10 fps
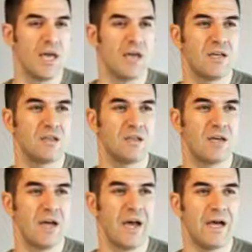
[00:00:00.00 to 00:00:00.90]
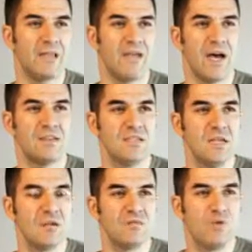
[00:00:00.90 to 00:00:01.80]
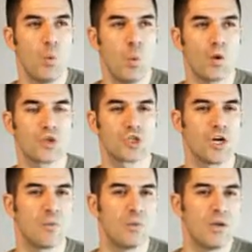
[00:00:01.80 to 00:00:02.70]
and add at the end of the workshop,